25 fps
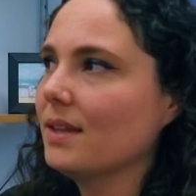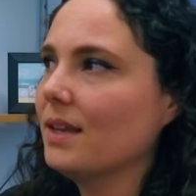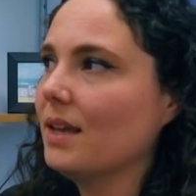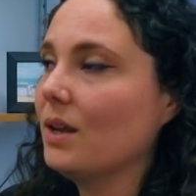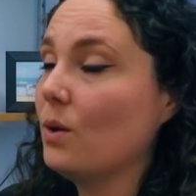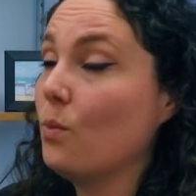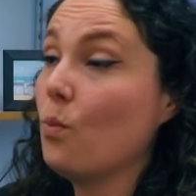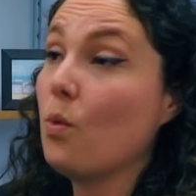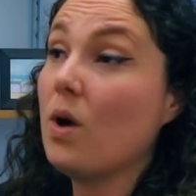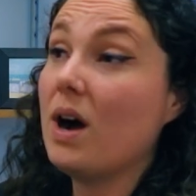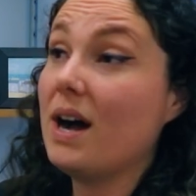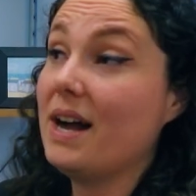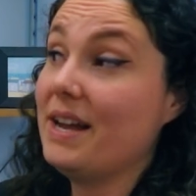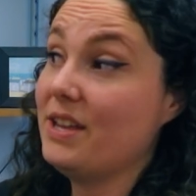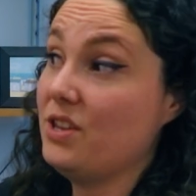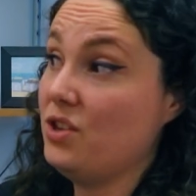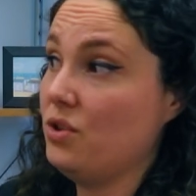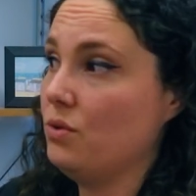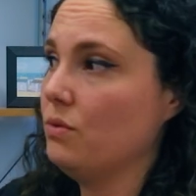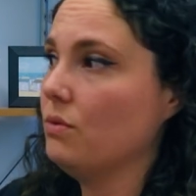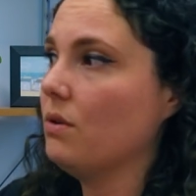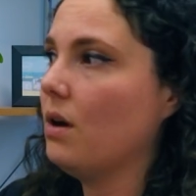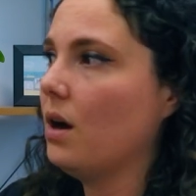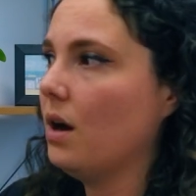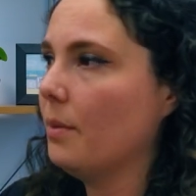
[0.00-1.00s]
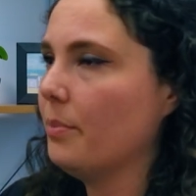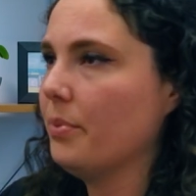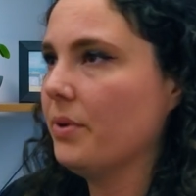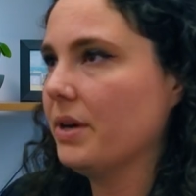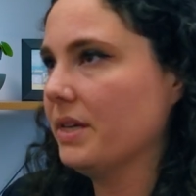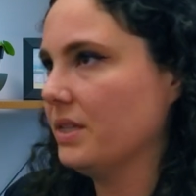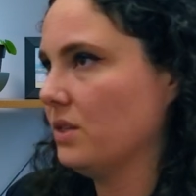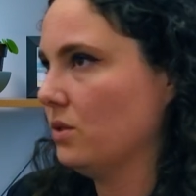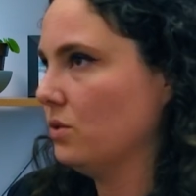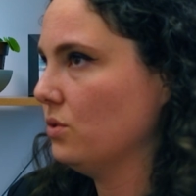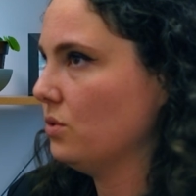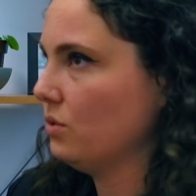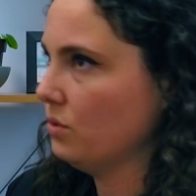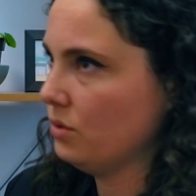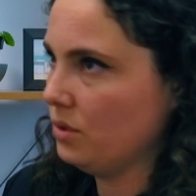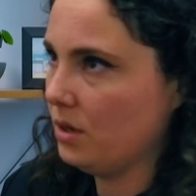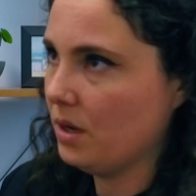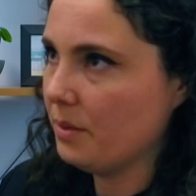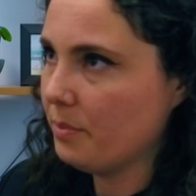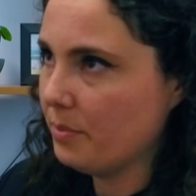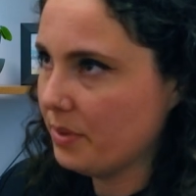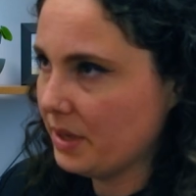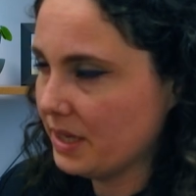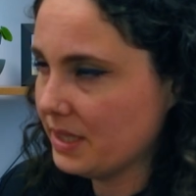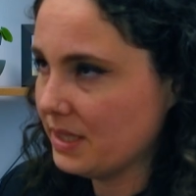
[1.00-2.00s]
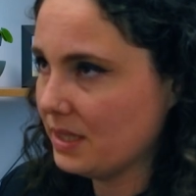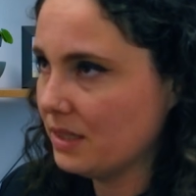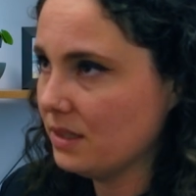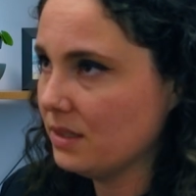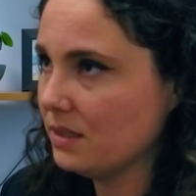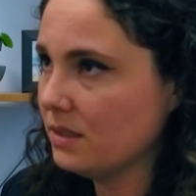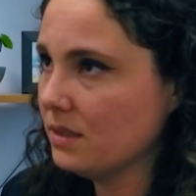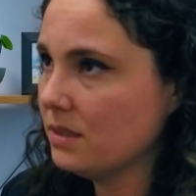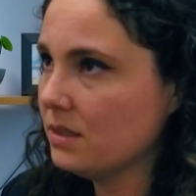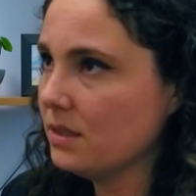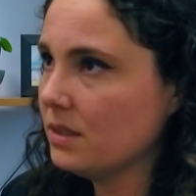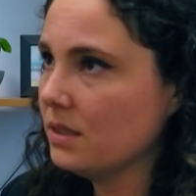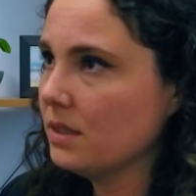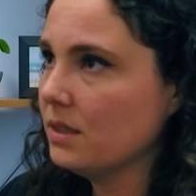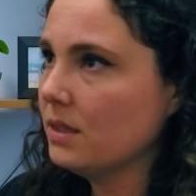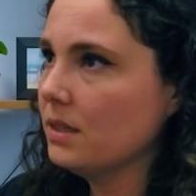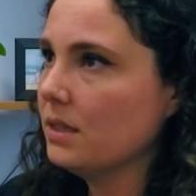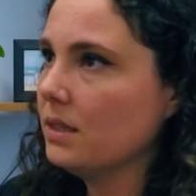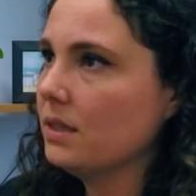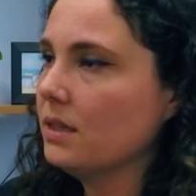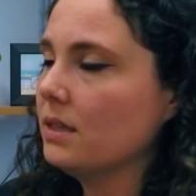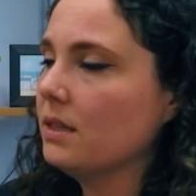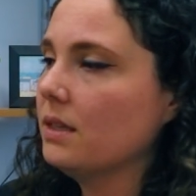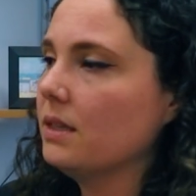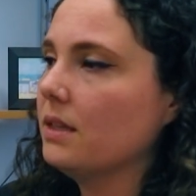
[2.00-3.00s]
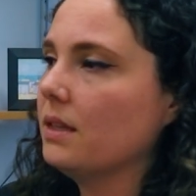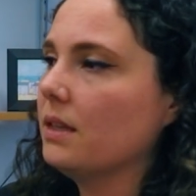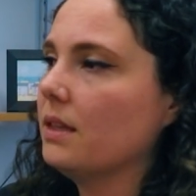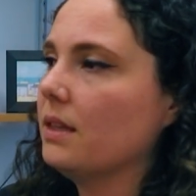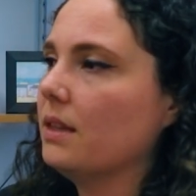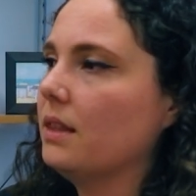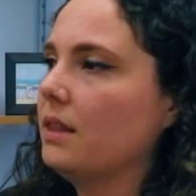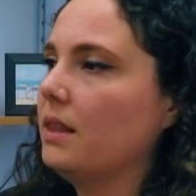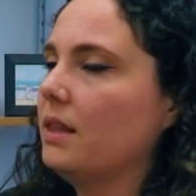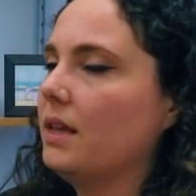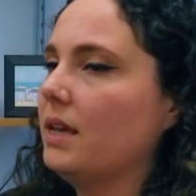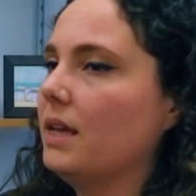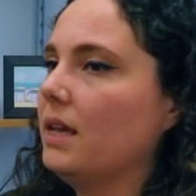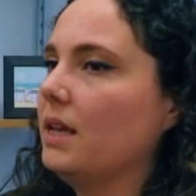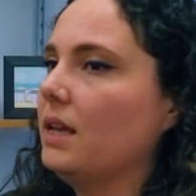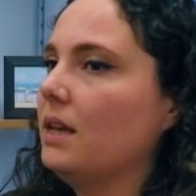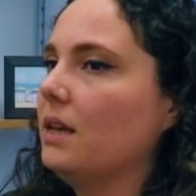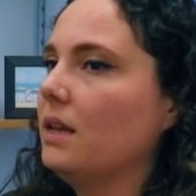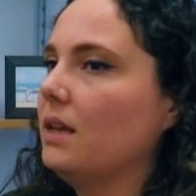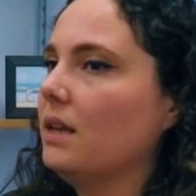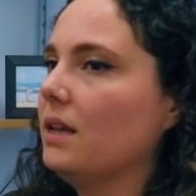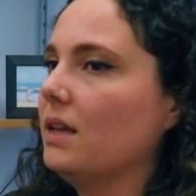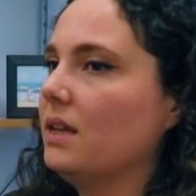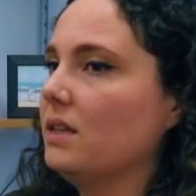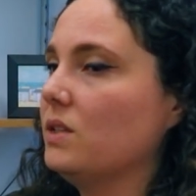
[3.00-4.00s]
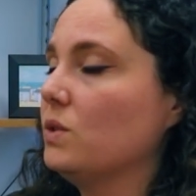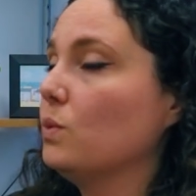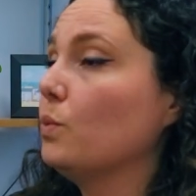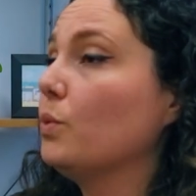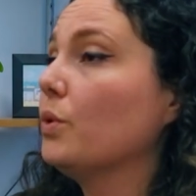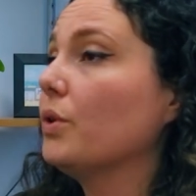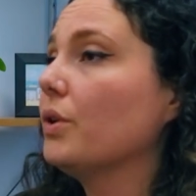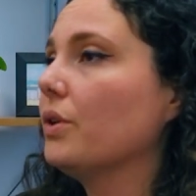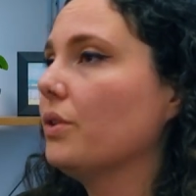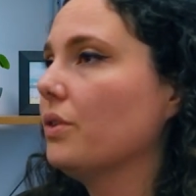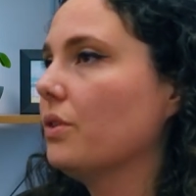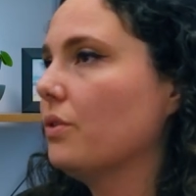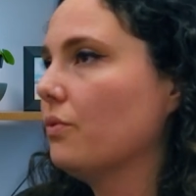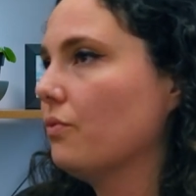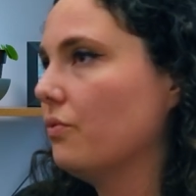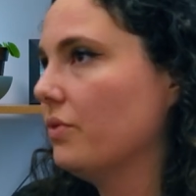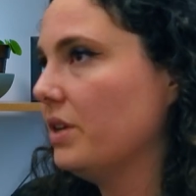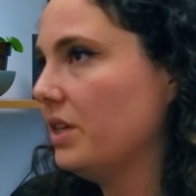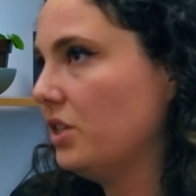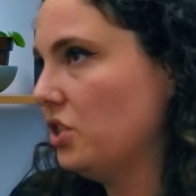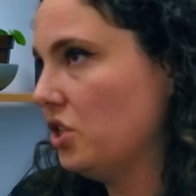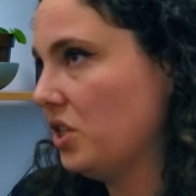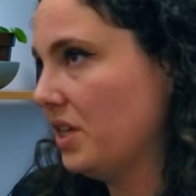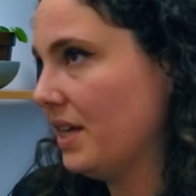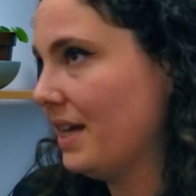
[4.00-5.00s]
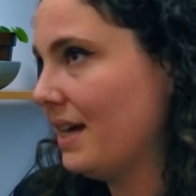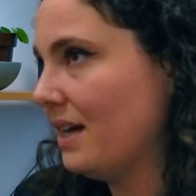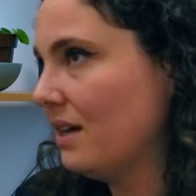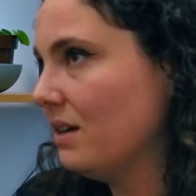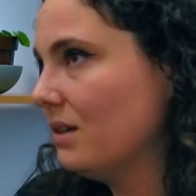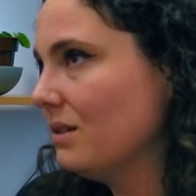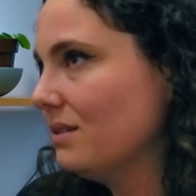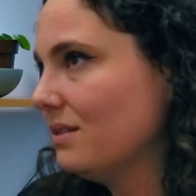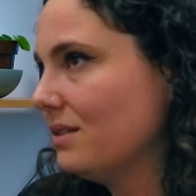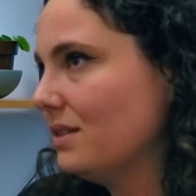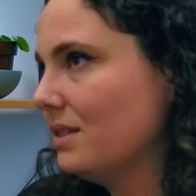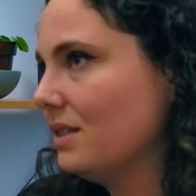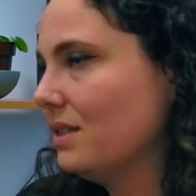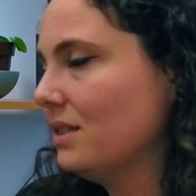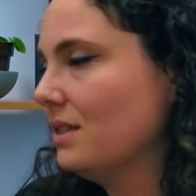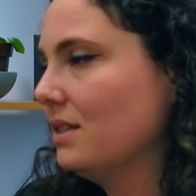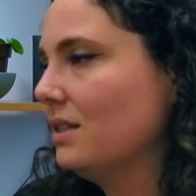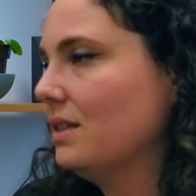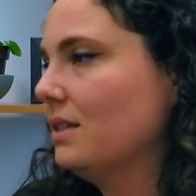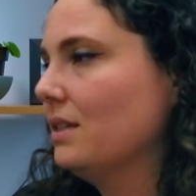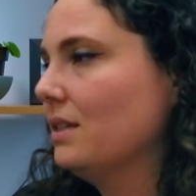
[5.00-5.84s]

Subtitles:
why you are present or not present, then it's worth reaching out.